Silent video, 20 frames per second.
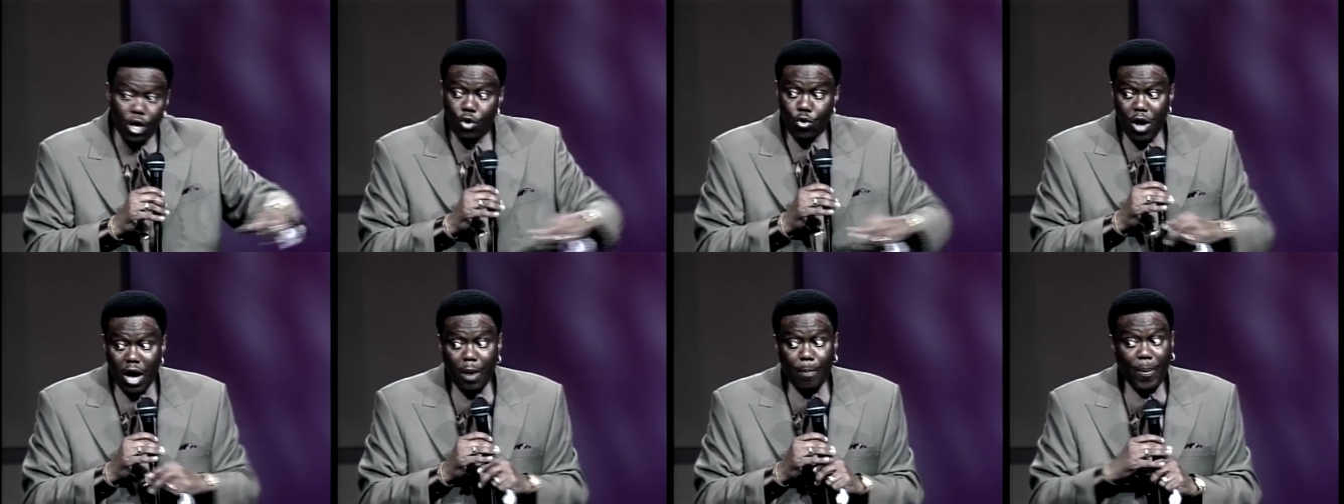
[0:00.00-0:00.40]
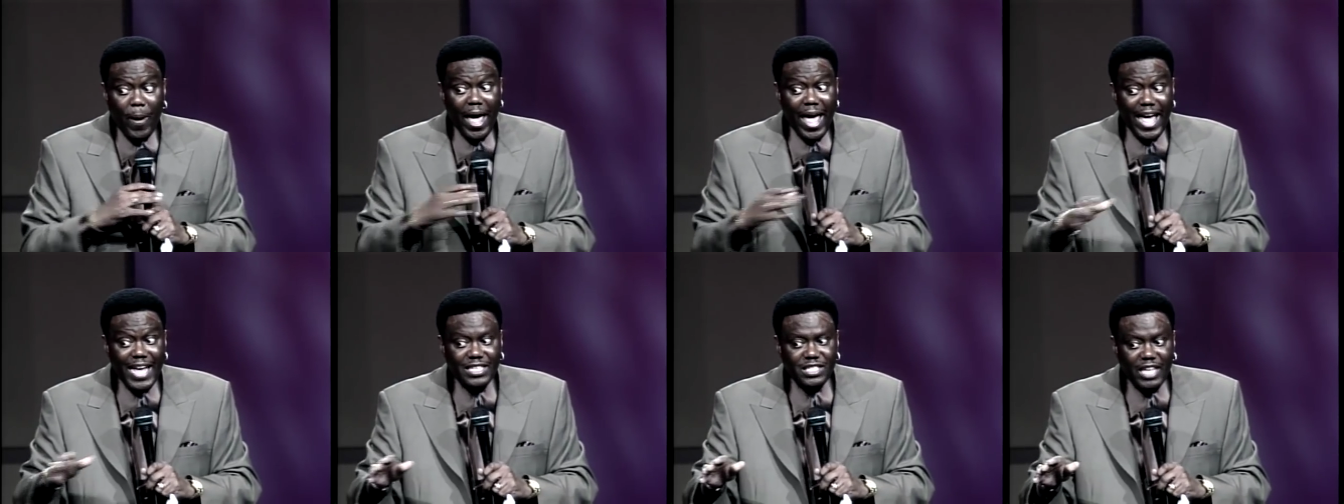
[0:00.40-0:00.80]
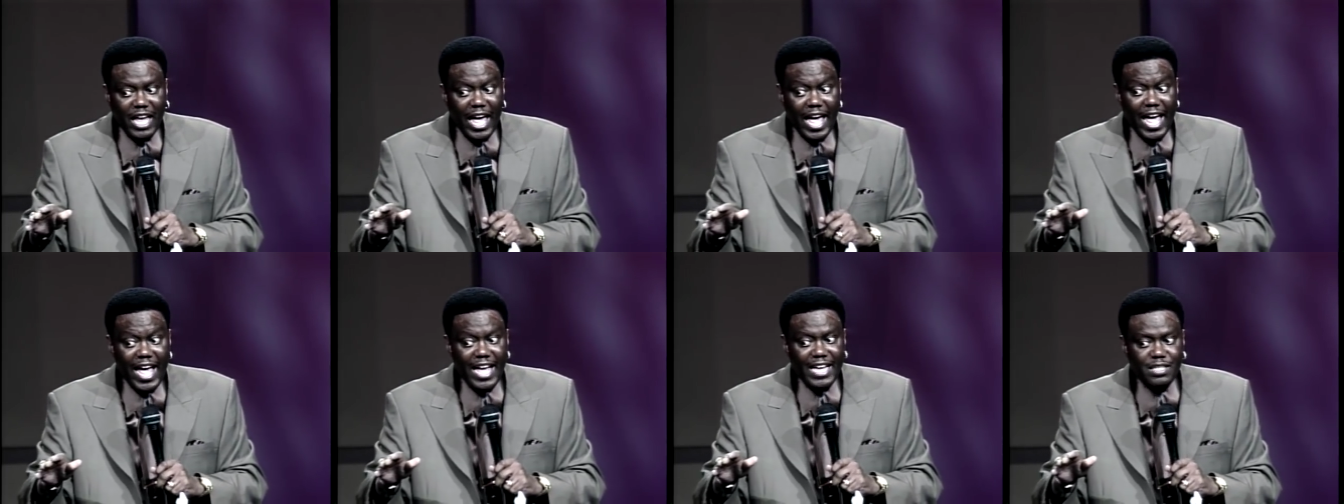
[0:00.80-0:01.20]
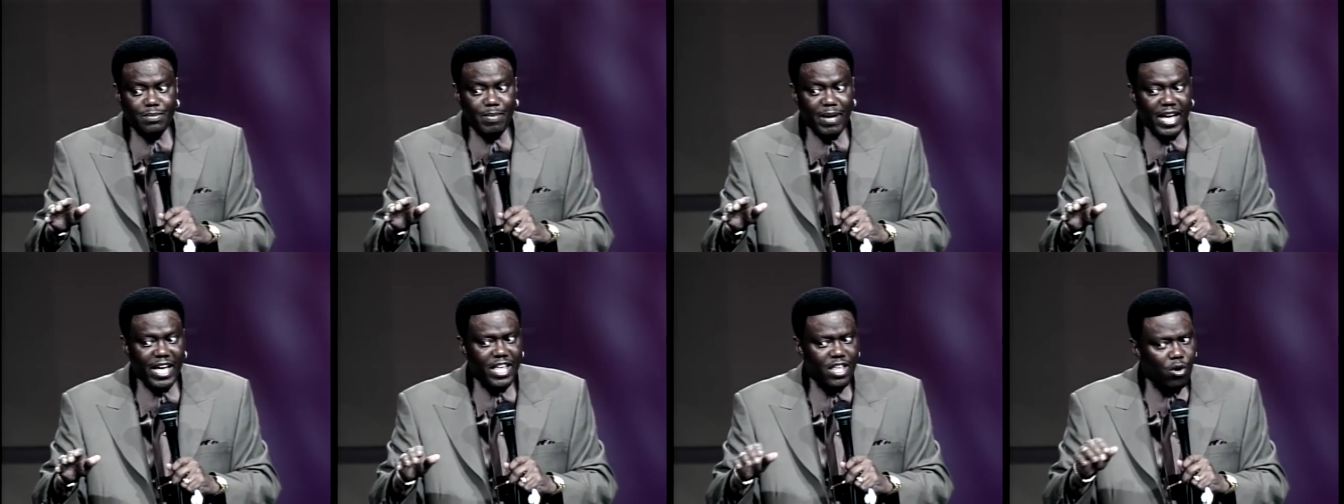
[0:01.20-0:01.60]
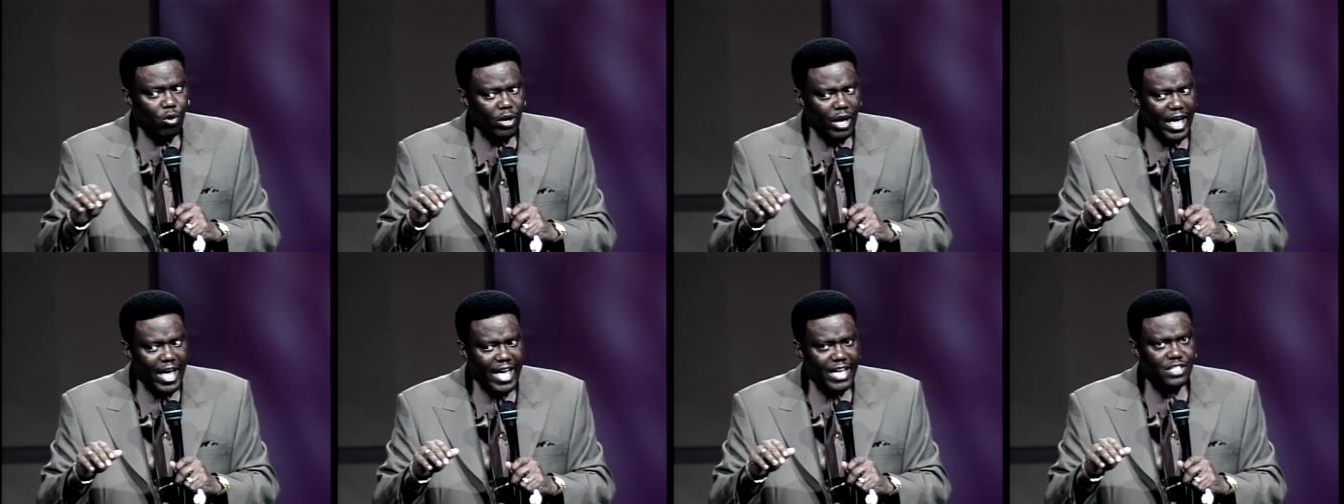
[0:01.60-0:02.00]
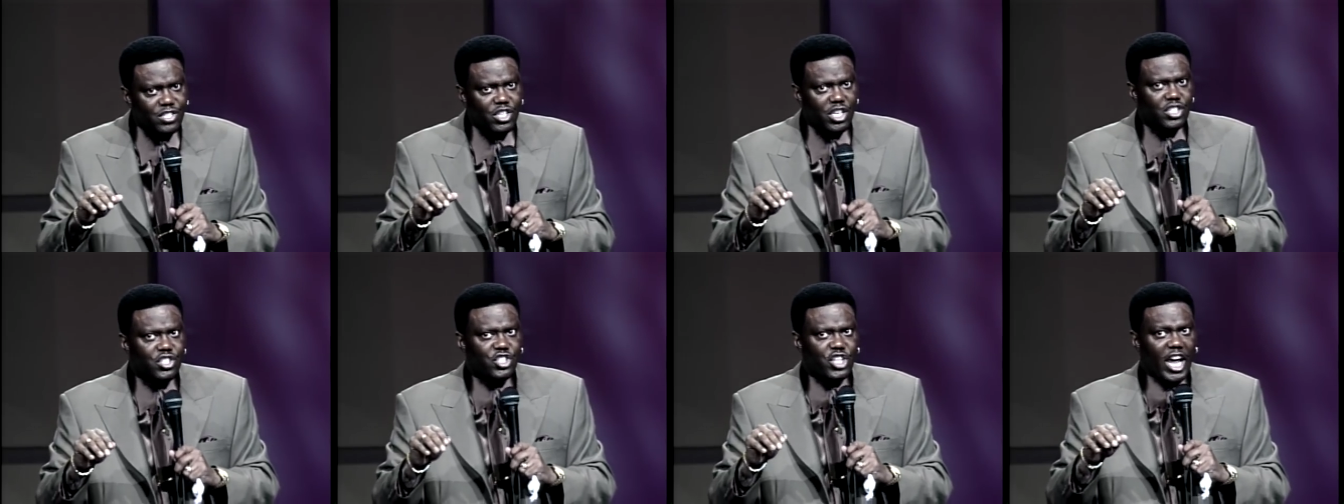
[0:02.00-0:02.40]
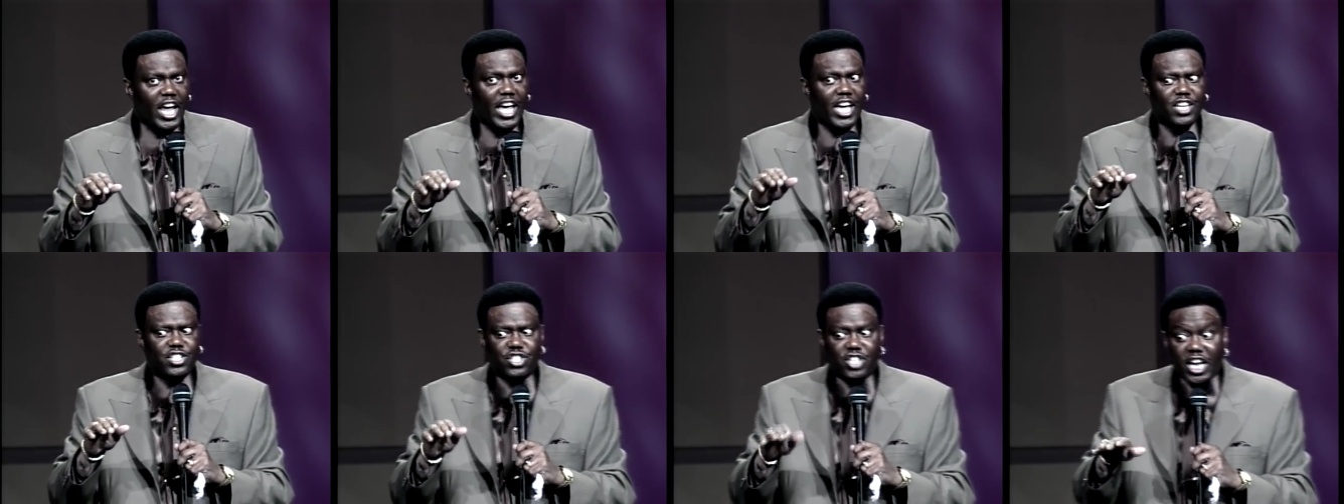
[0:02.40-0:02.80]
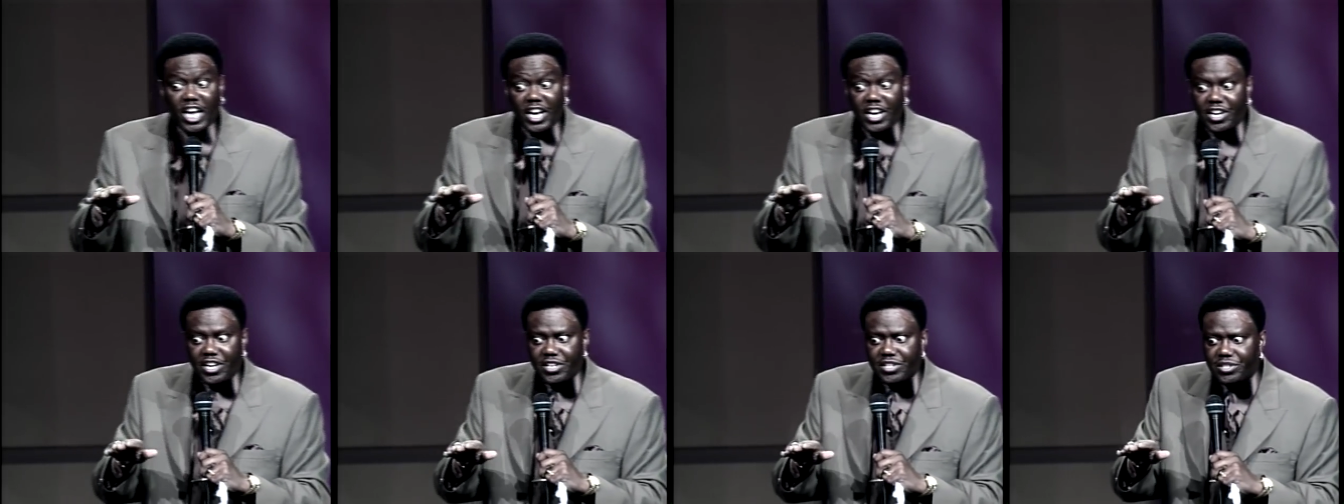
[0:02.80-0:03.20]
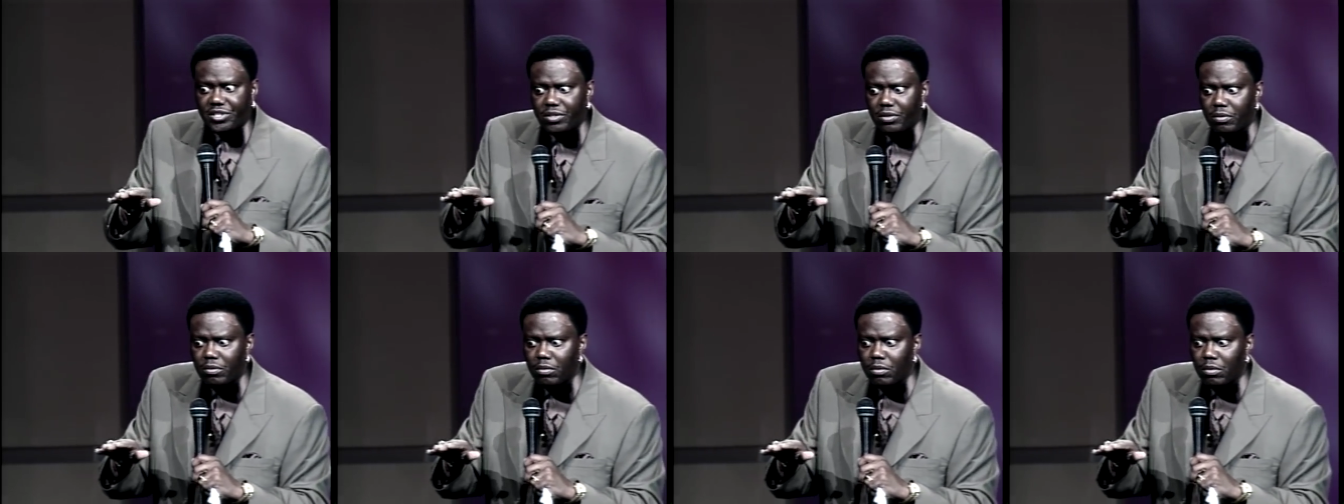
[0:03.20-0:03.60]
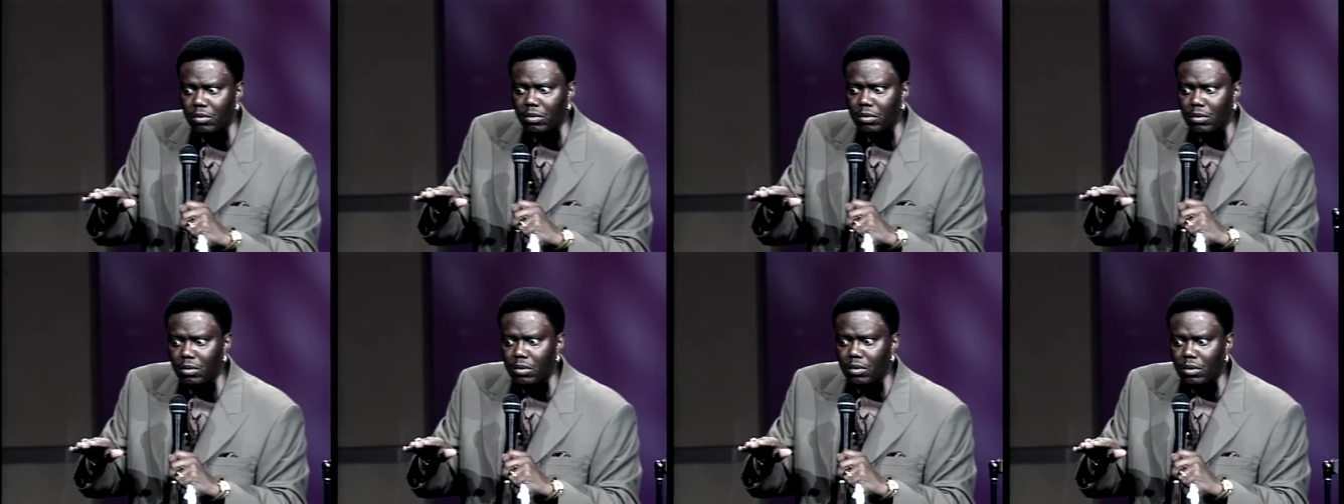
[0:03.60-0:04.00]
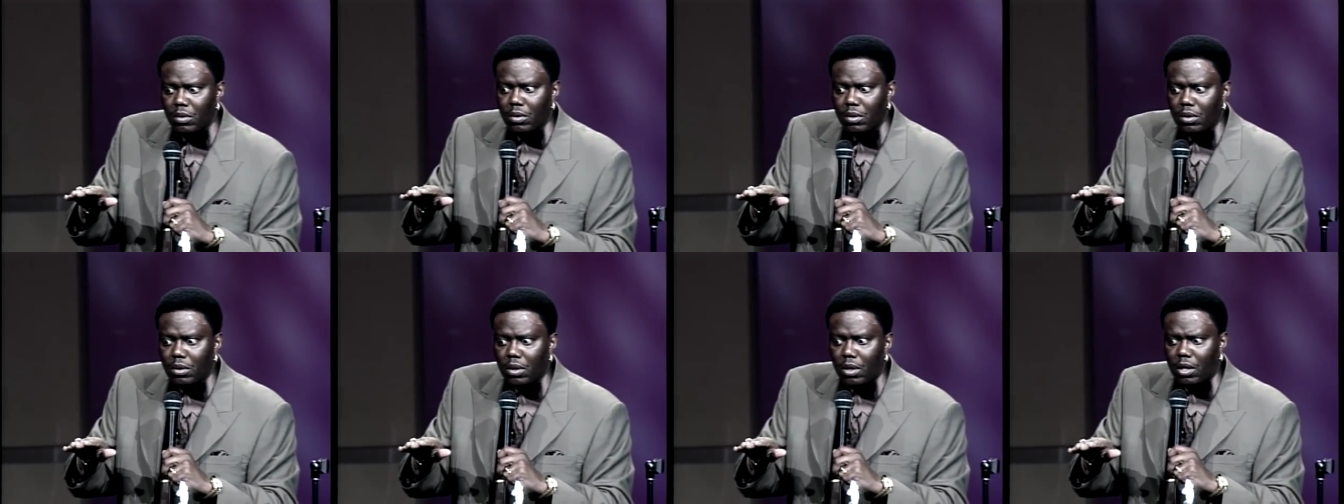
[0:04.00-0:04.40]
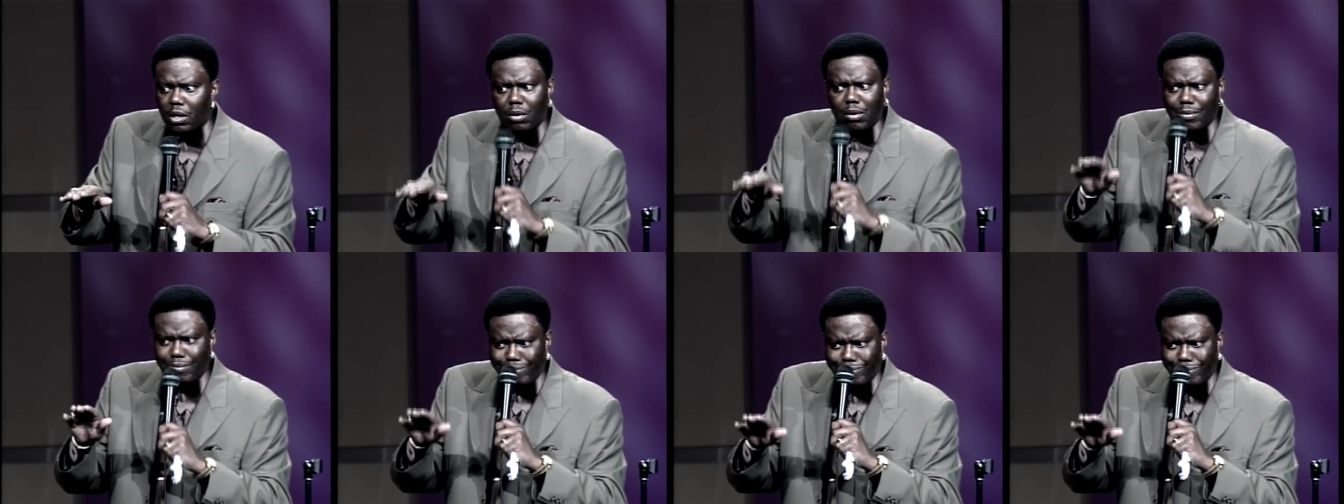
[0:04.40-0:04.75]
You're past gas, man. Your gas is changed gears. You